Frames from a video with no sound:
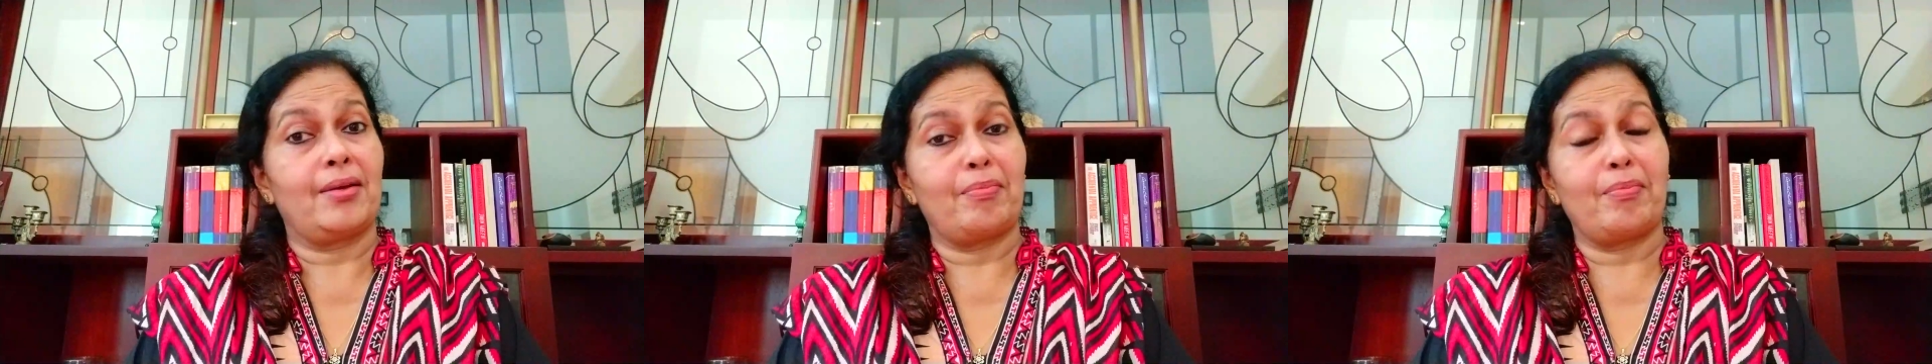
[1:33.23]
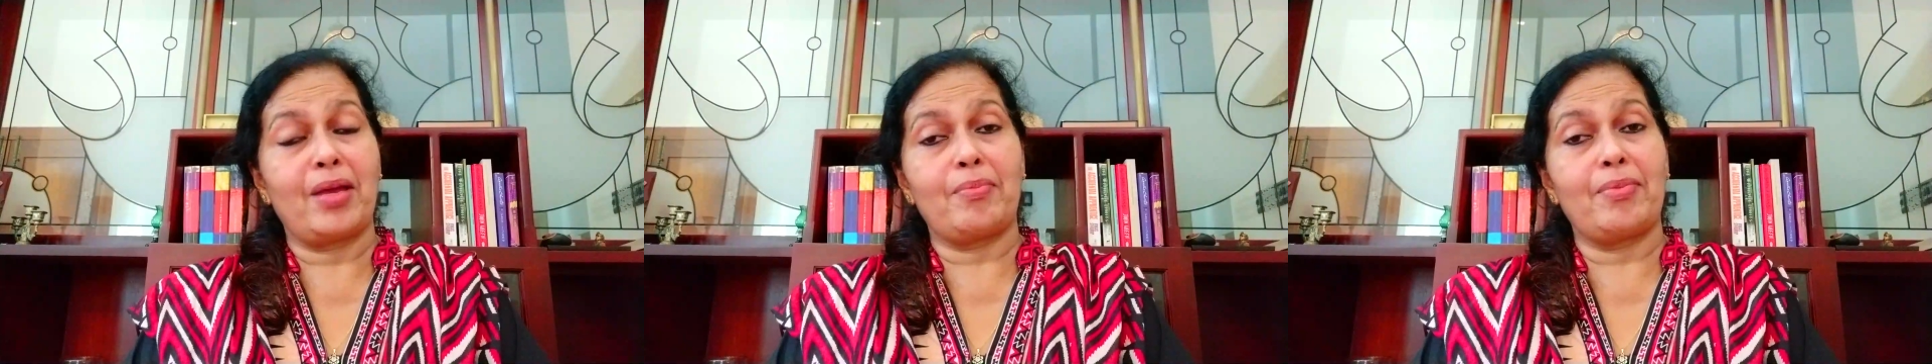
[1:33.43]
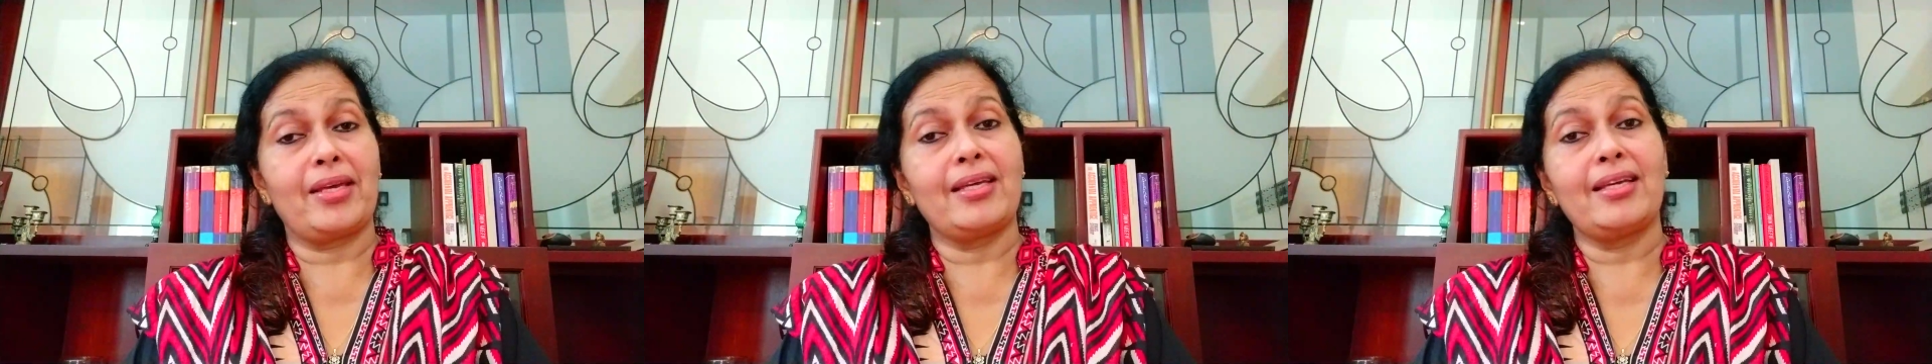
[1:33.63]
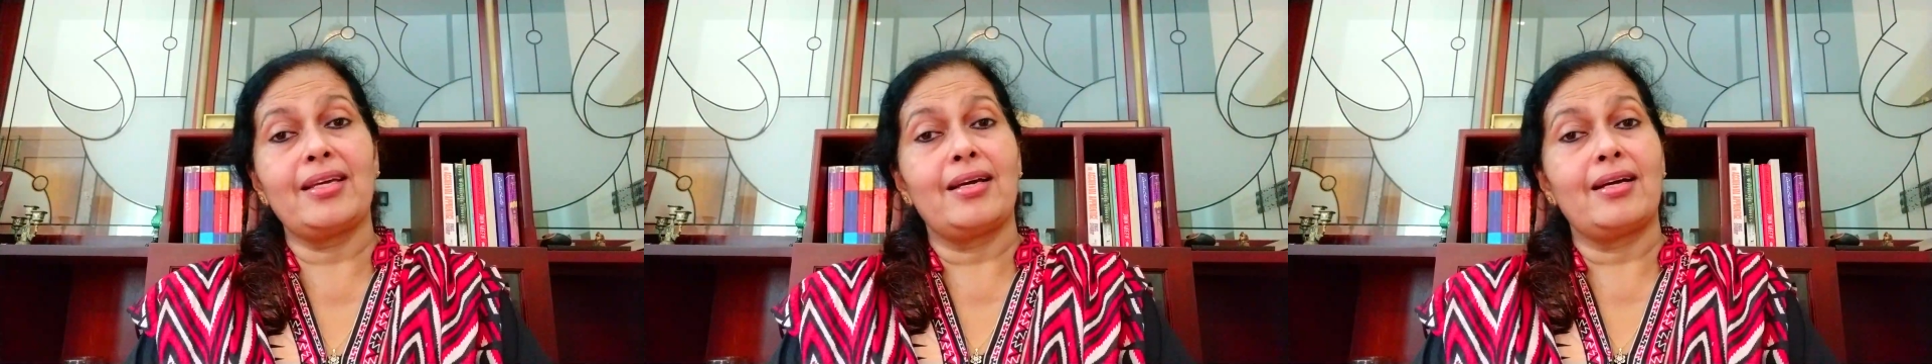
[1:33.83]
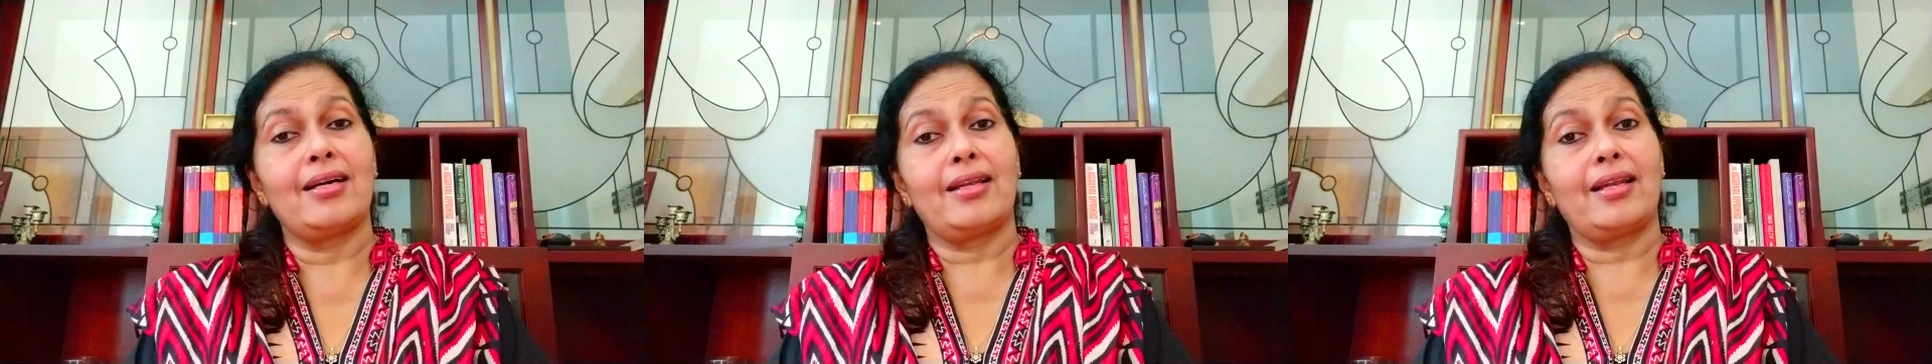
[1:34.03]
Maybe,
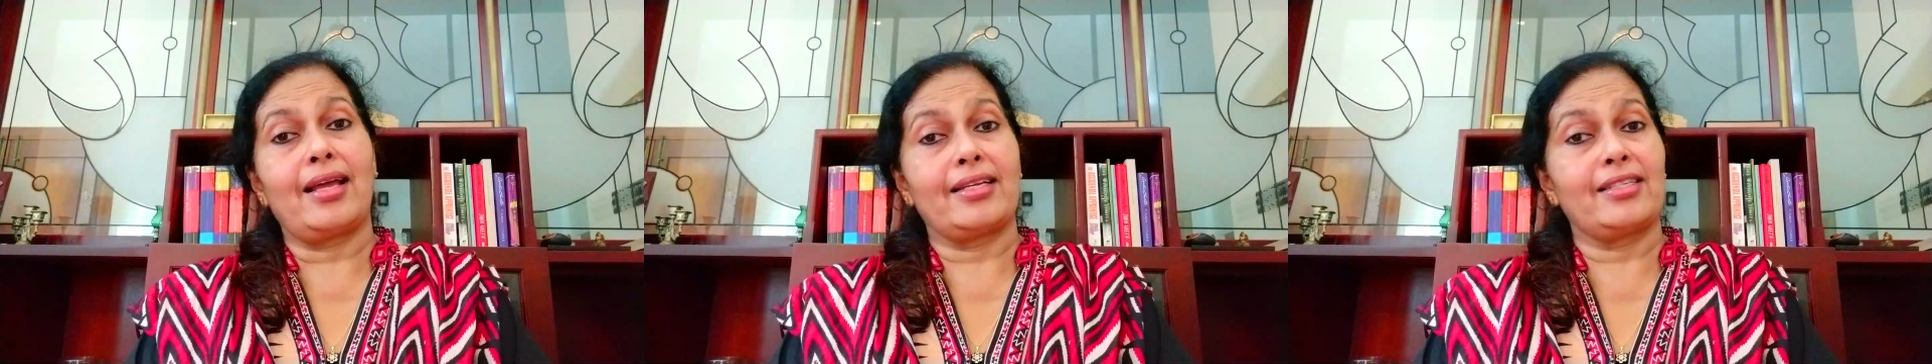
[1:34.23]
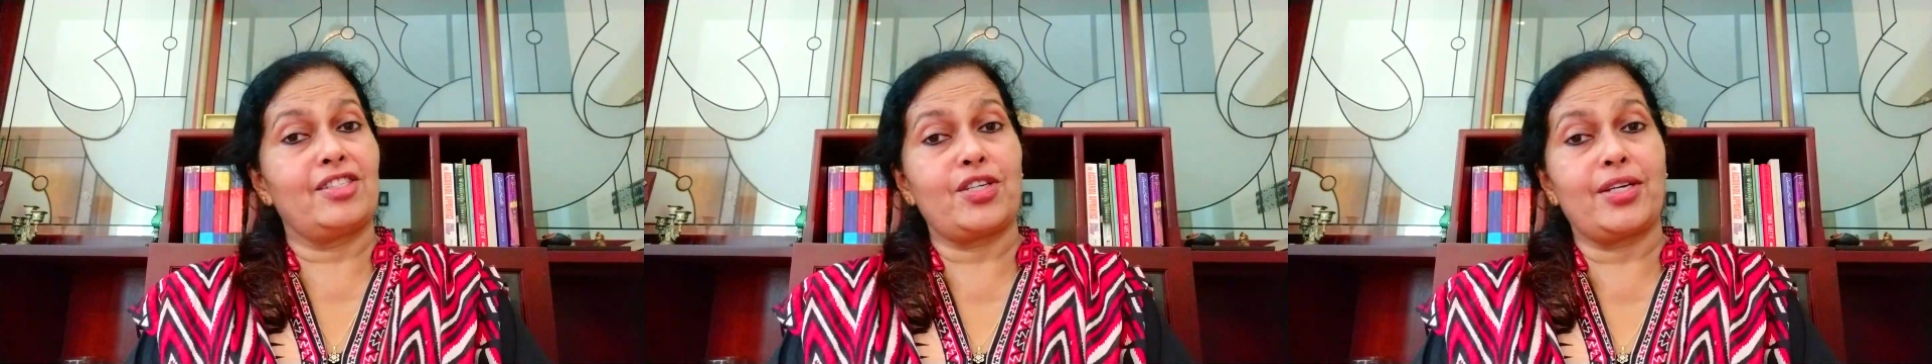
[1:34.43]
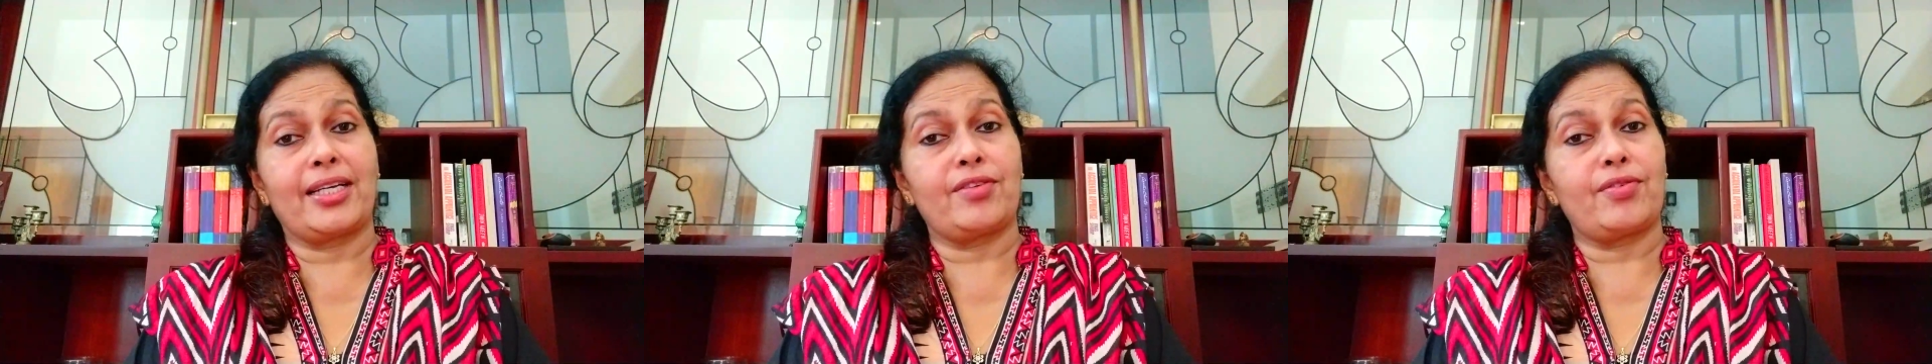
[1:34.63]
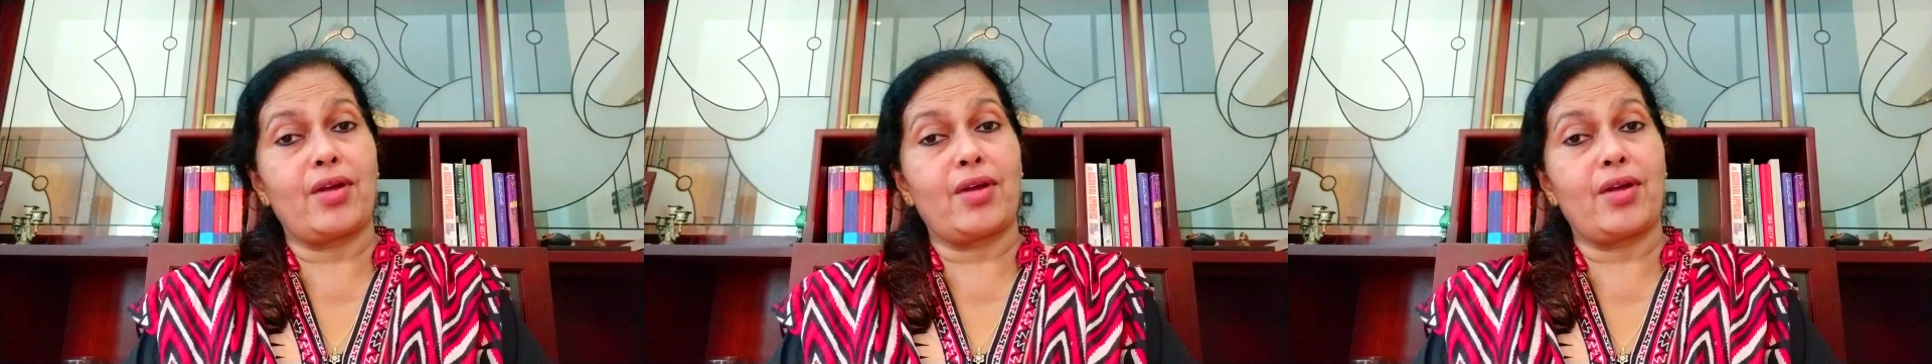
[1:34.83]
like J.K.